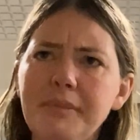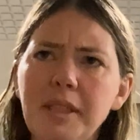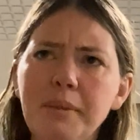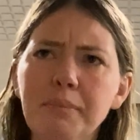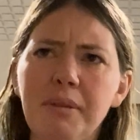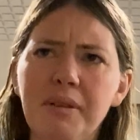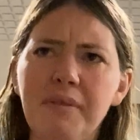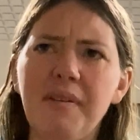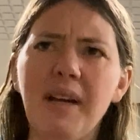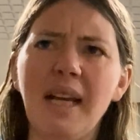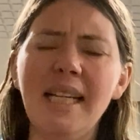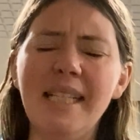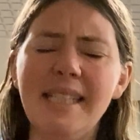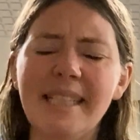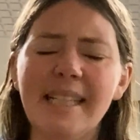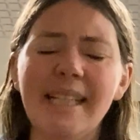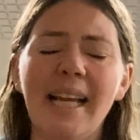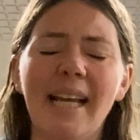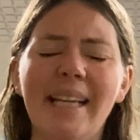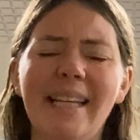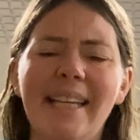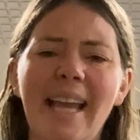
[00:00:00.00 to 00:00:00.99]

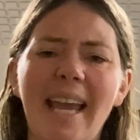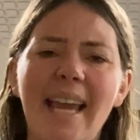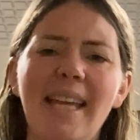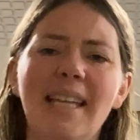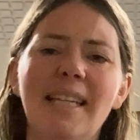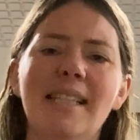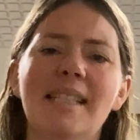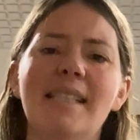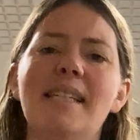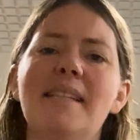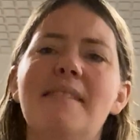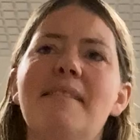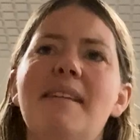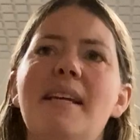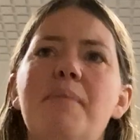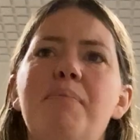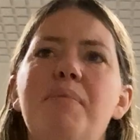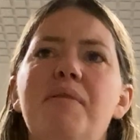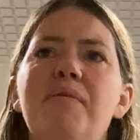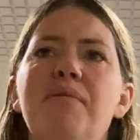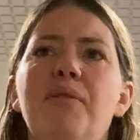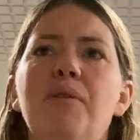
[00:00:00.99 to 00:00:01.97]
providing, again, as I
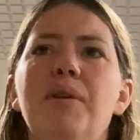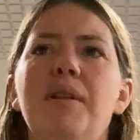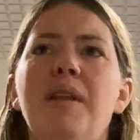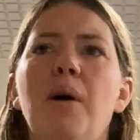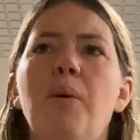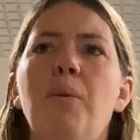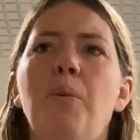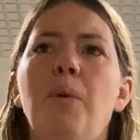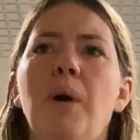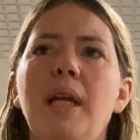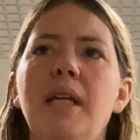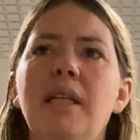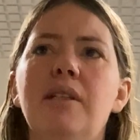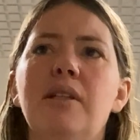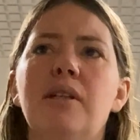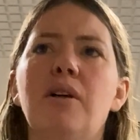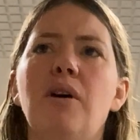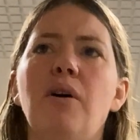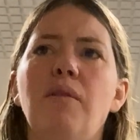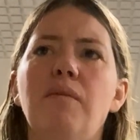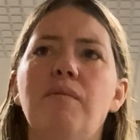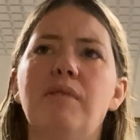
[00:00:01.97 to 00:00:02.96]
said before, that wider
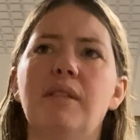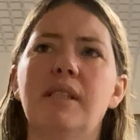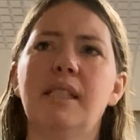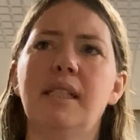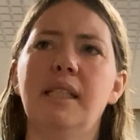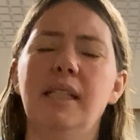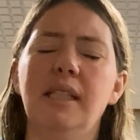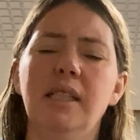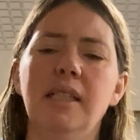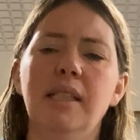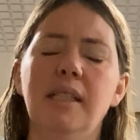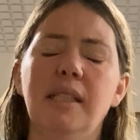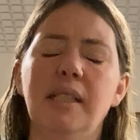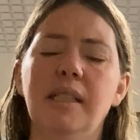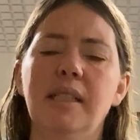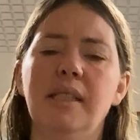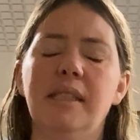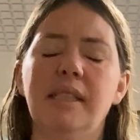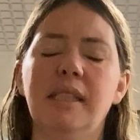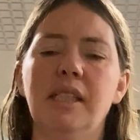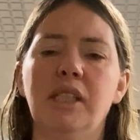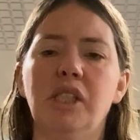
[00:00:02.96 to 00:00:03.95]
conversation,
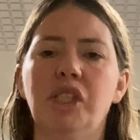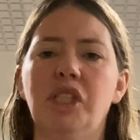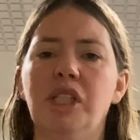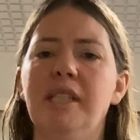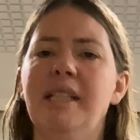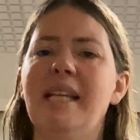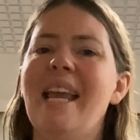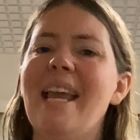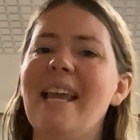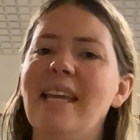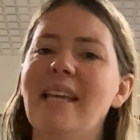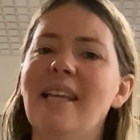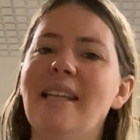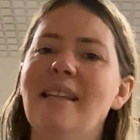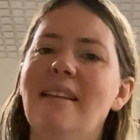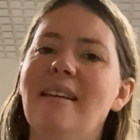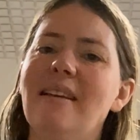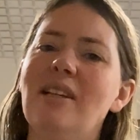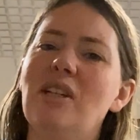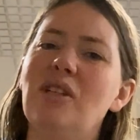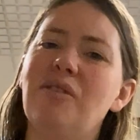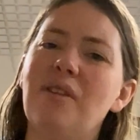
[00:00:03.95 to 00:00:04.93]

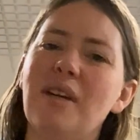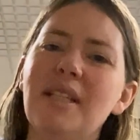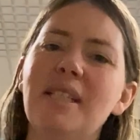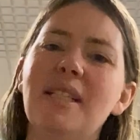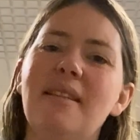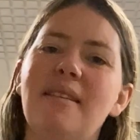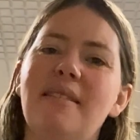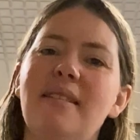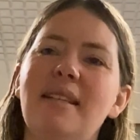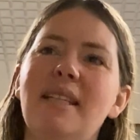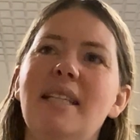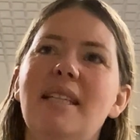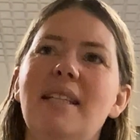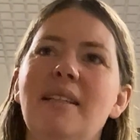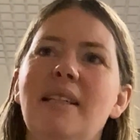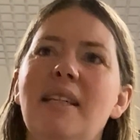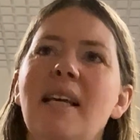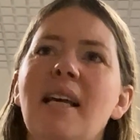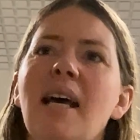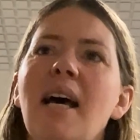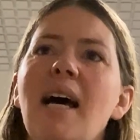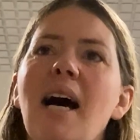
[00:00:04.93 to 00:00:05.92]
the grounded
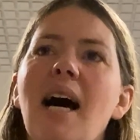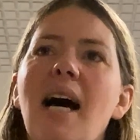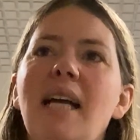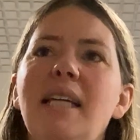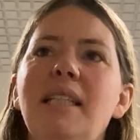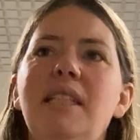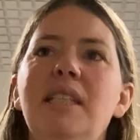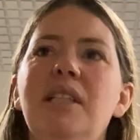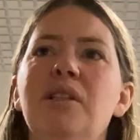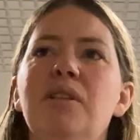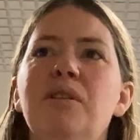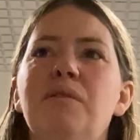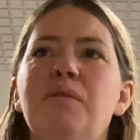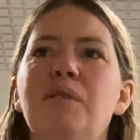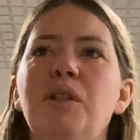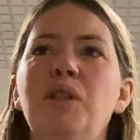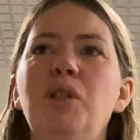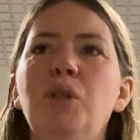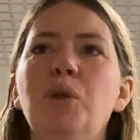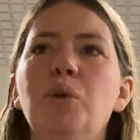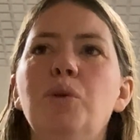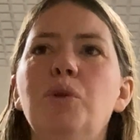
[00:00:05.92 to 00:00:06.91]
theory idea of a
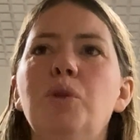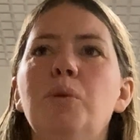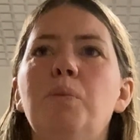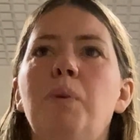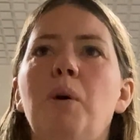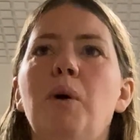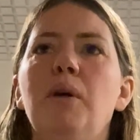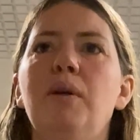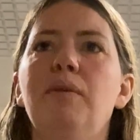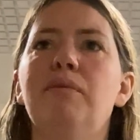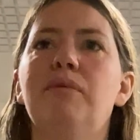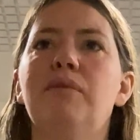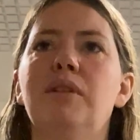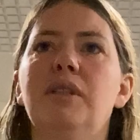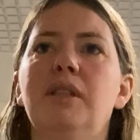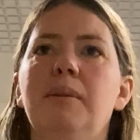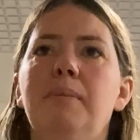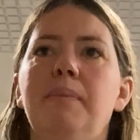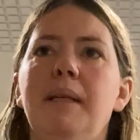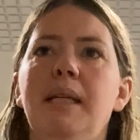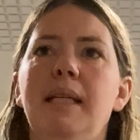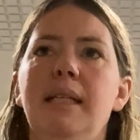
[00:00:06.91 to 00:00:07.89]
nodal point for
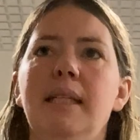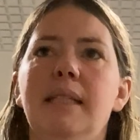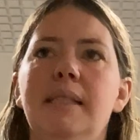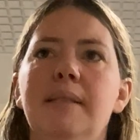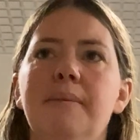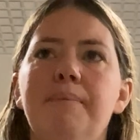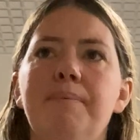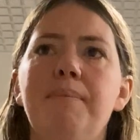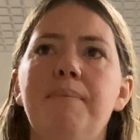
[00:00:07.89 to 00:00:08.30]
debate.